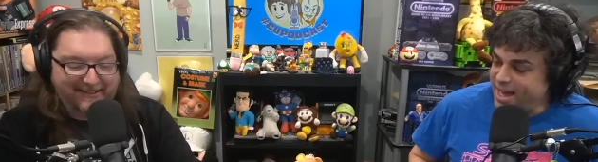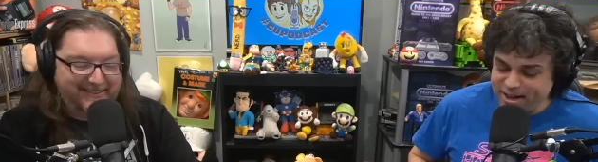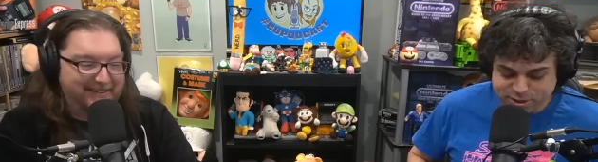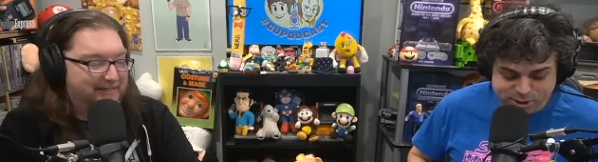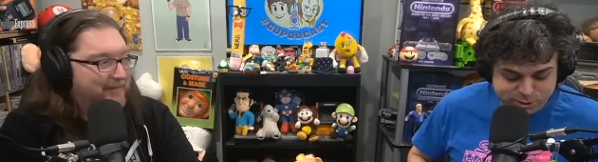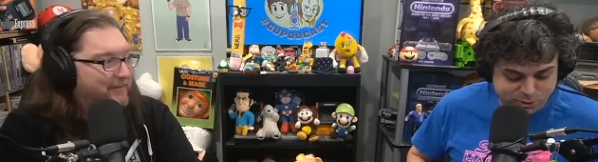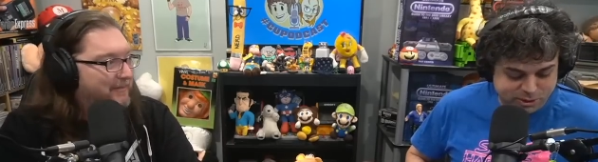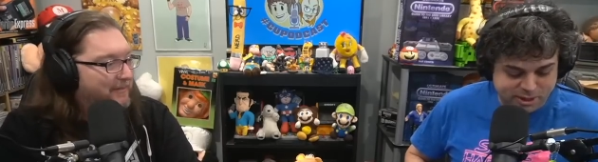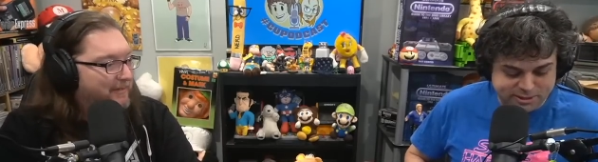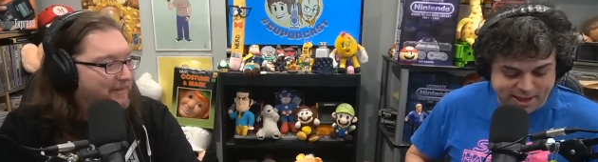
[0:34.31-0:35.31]
Speaker 1: How did you used to
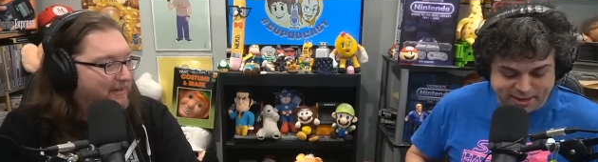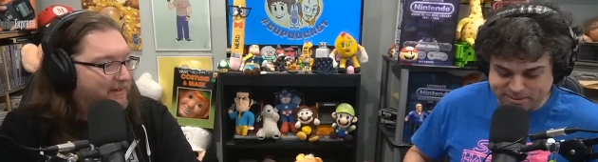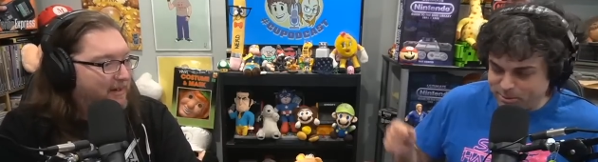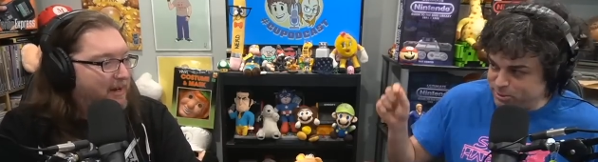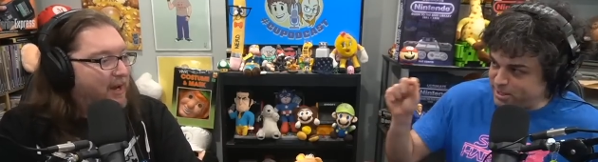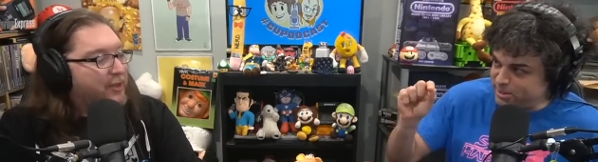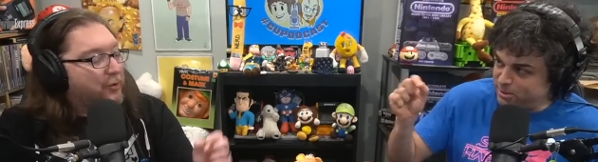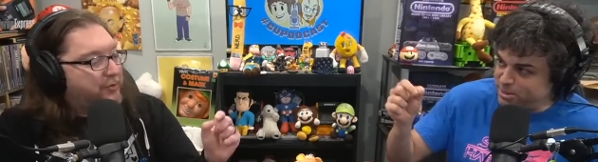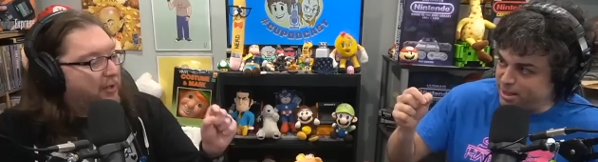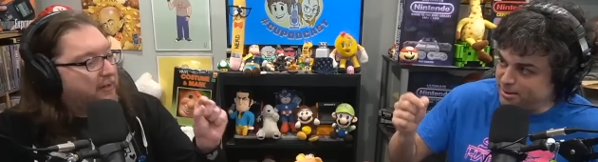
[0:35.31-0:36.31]
uh, attach them? There was like a little.
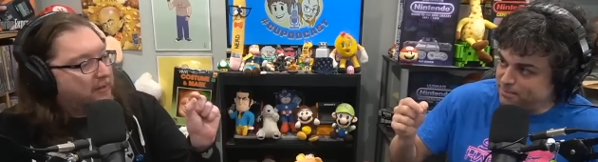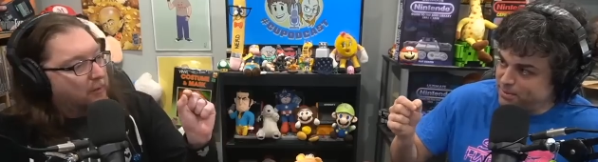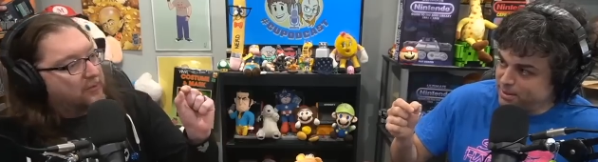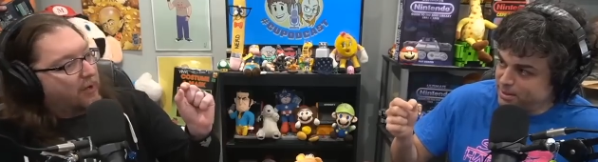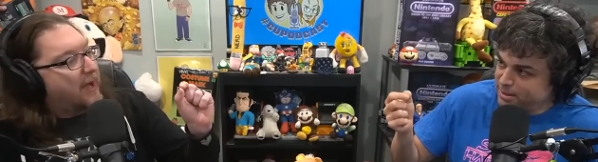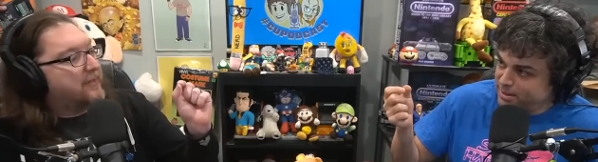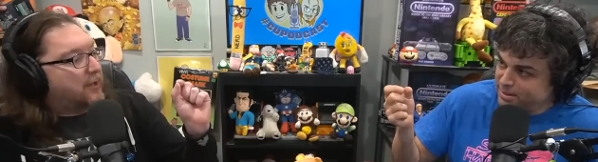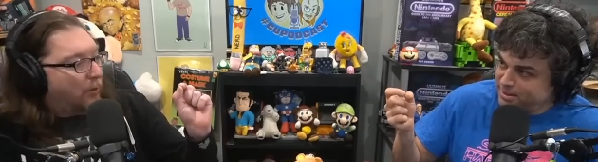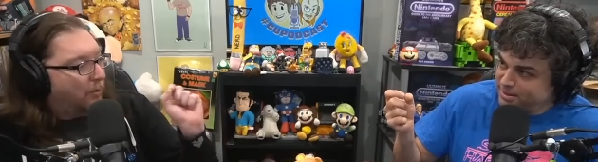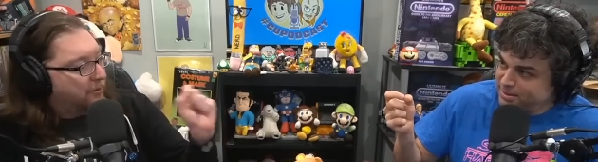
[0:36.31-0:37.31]
There's like there was on the
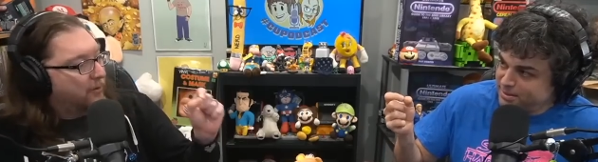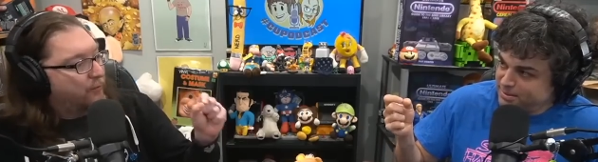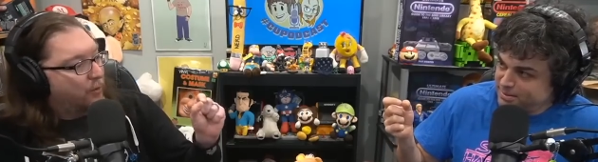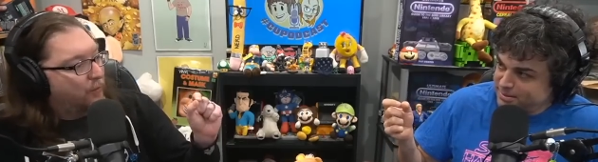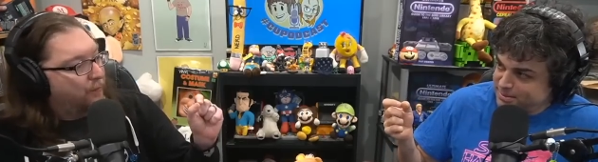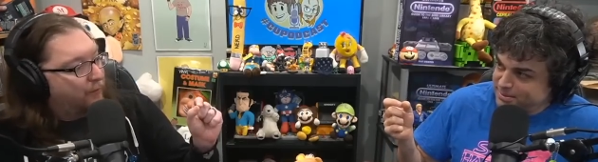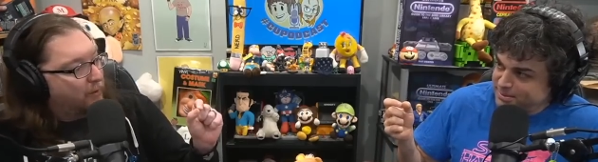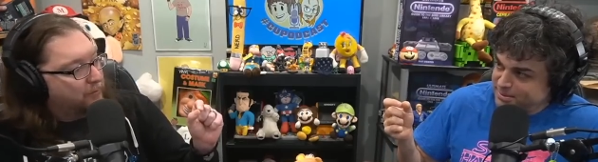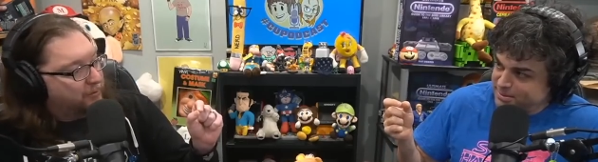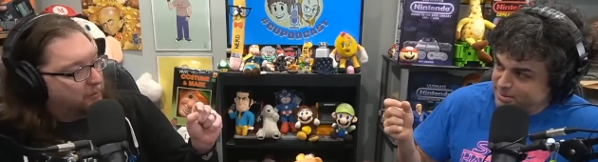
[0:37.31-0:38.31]
corner of old
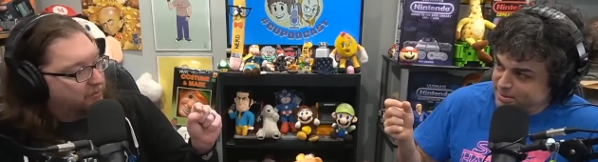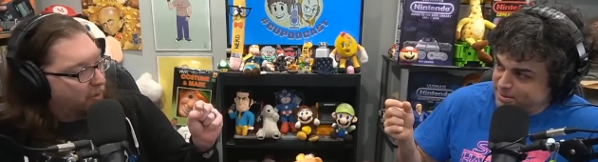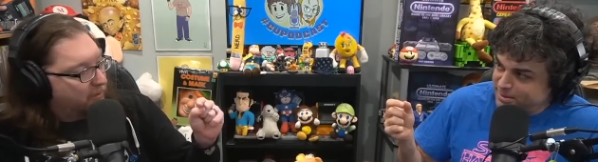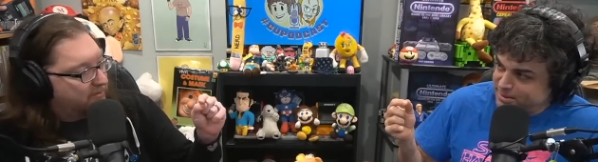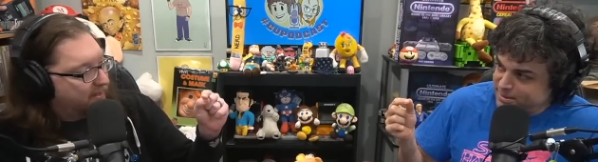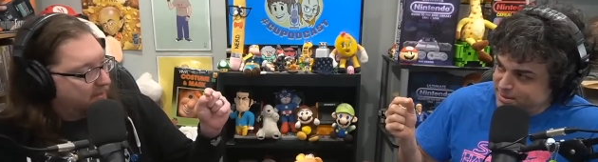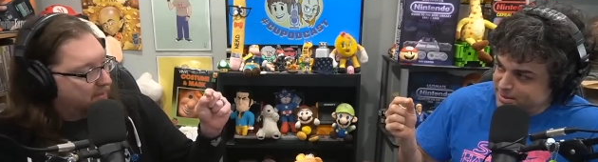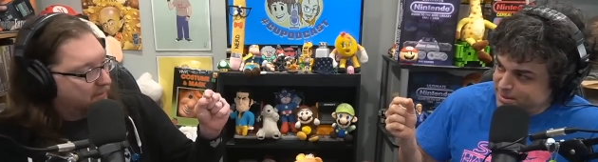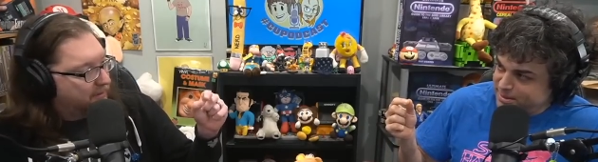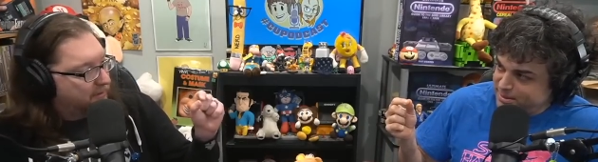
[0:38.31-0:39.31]
phones. There was always like a
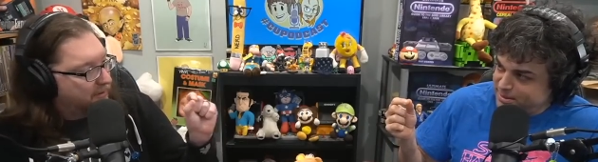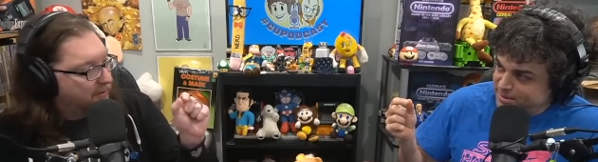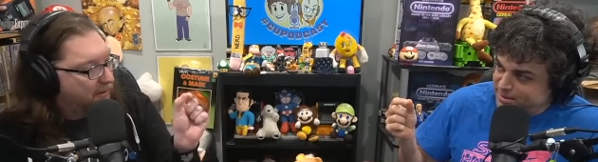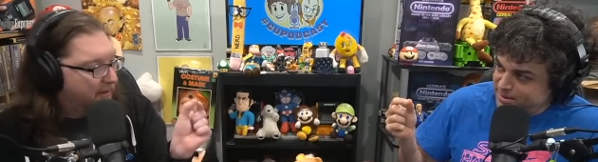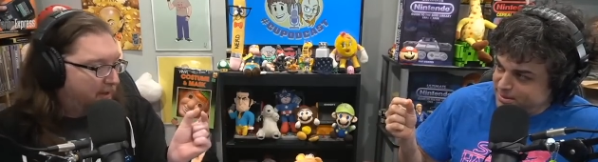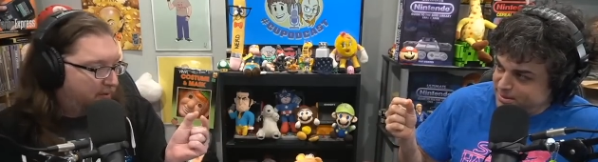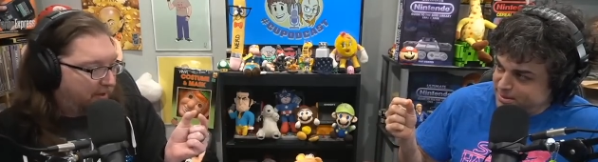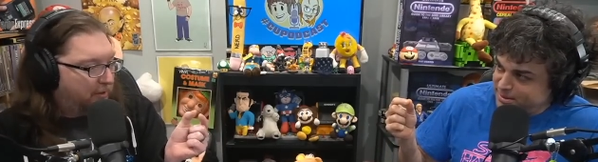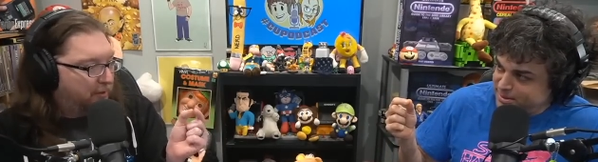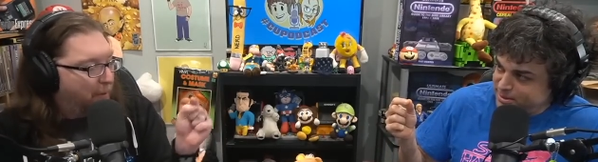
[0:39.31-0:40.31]
little, it's
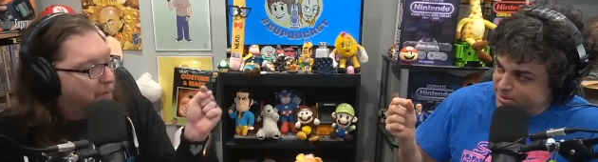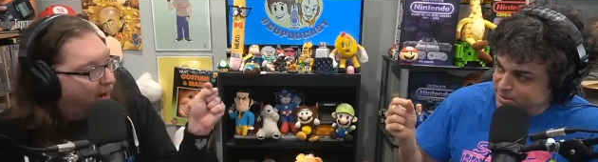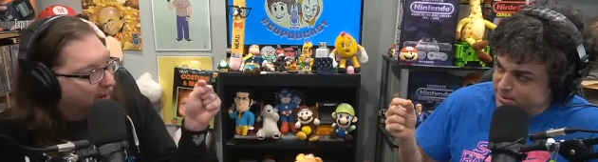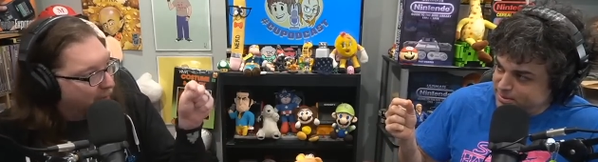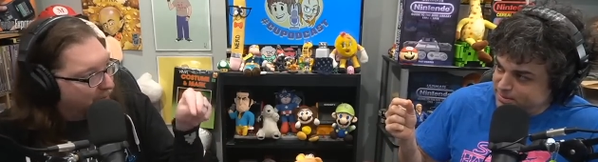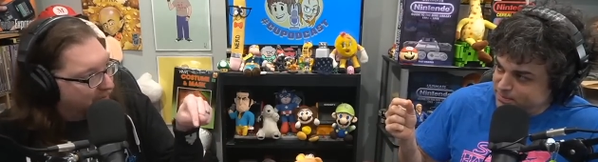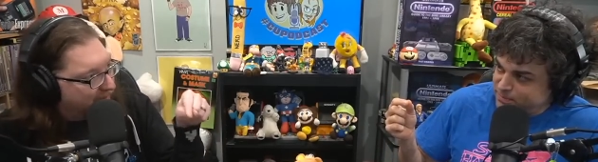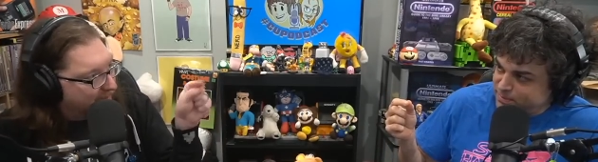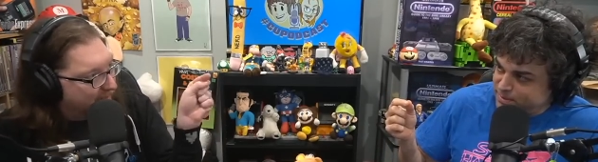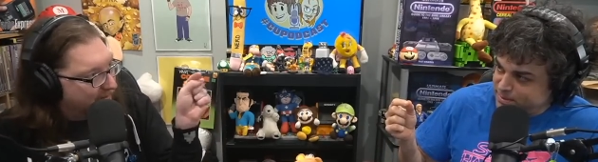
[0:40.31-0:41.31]
like a little bar with like
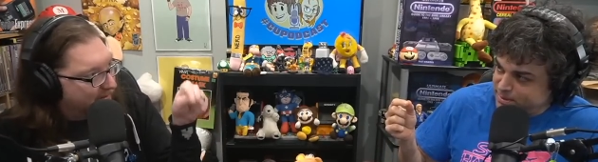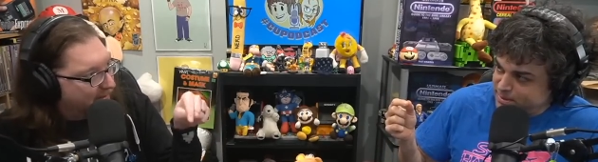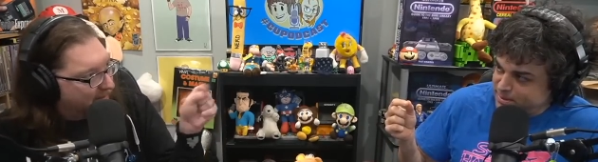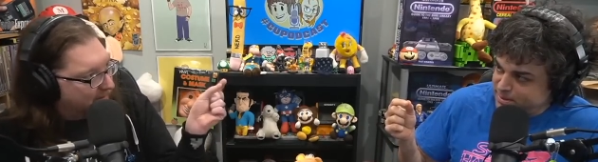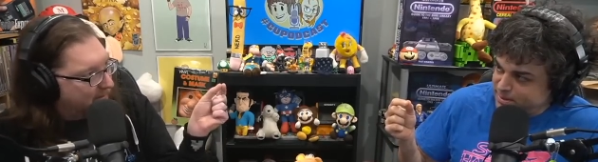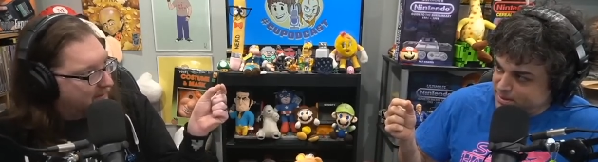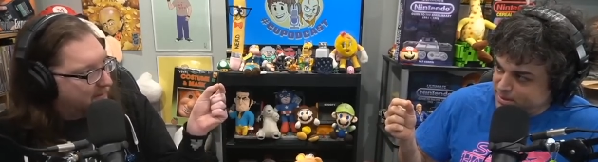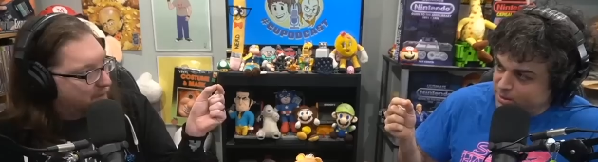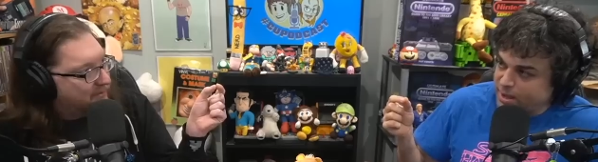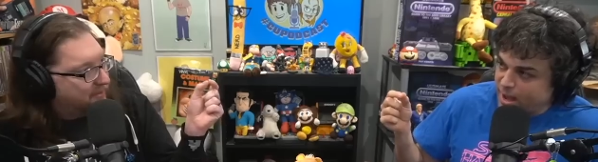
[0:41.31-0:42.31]
an in like
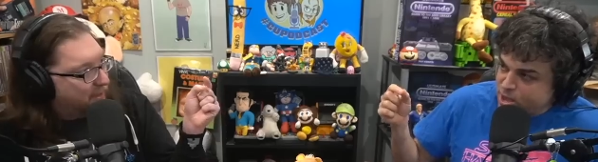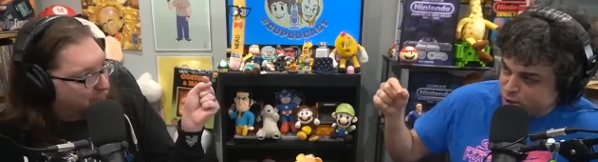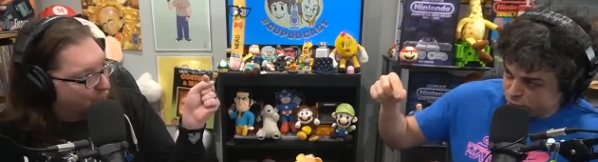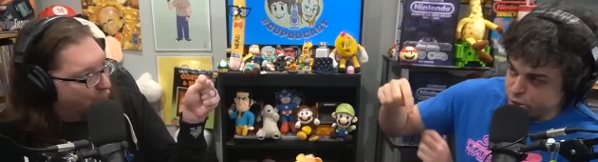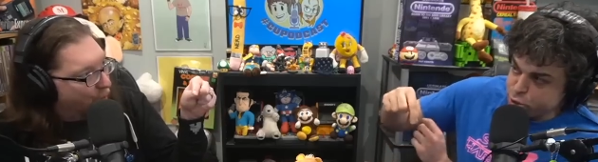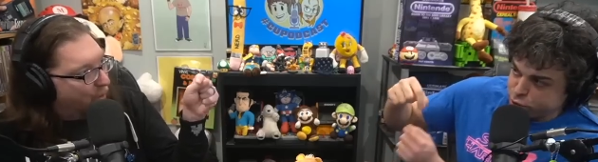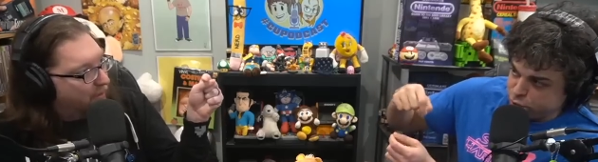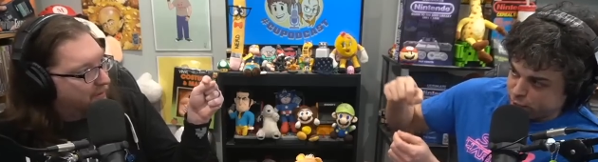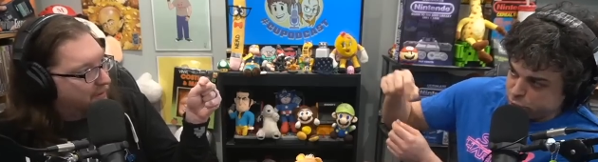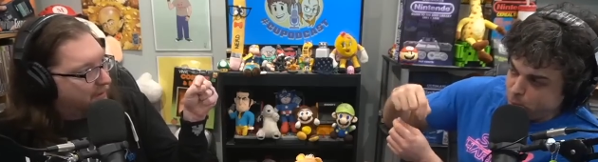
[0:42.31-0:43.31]
Okay. Basically, a little hole.
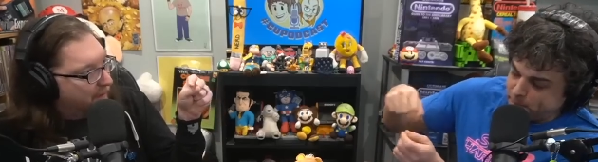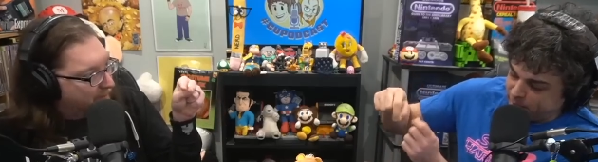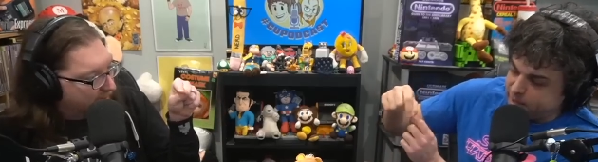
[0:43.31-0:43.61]
like loop it